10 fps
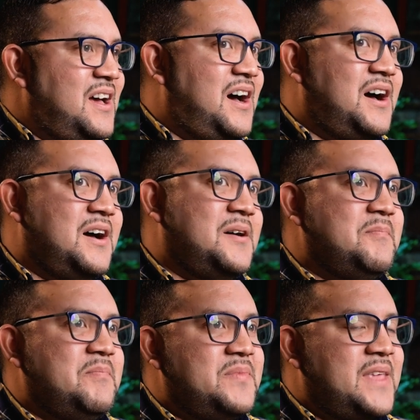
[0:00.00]

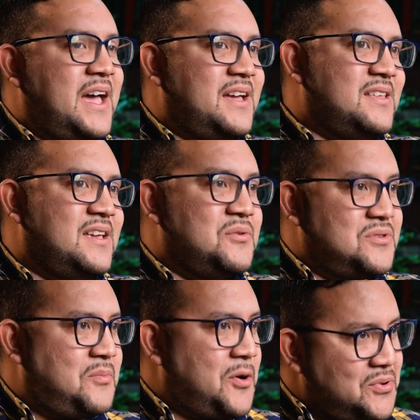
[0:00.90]
that it was
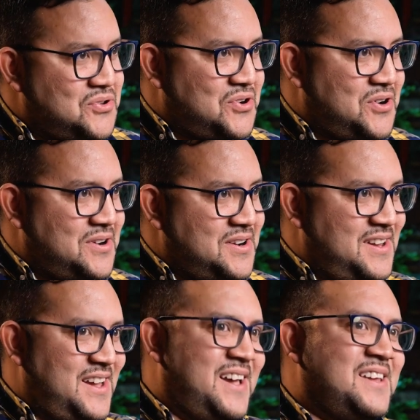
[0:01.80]
a purple shirt
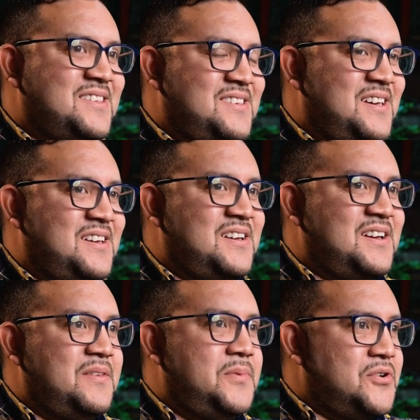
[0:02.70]
and it
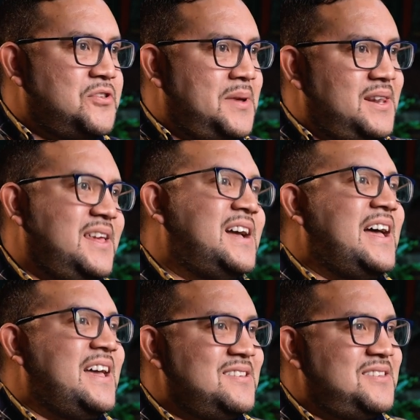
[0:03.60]
said Dios
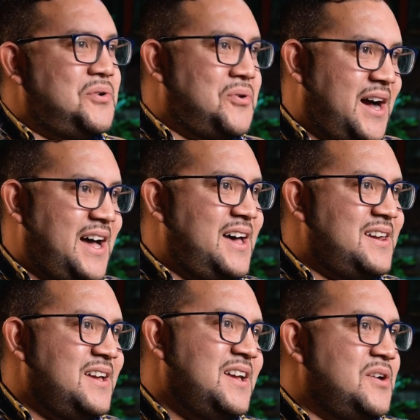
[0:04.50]
bendiga este hogar,
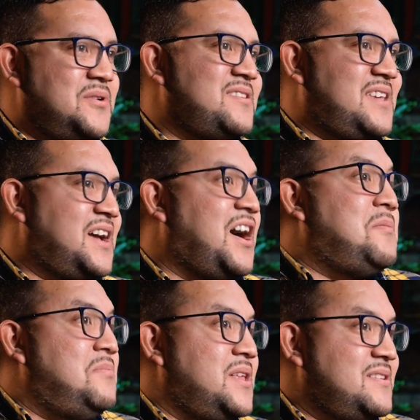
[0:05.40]
which is like
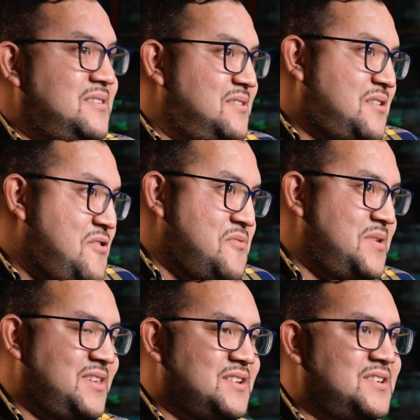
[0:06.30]
God bless this home,
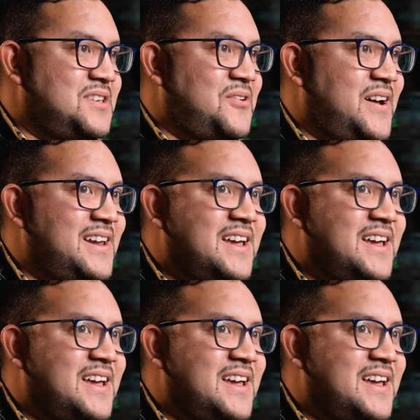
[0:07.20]
essentially, right?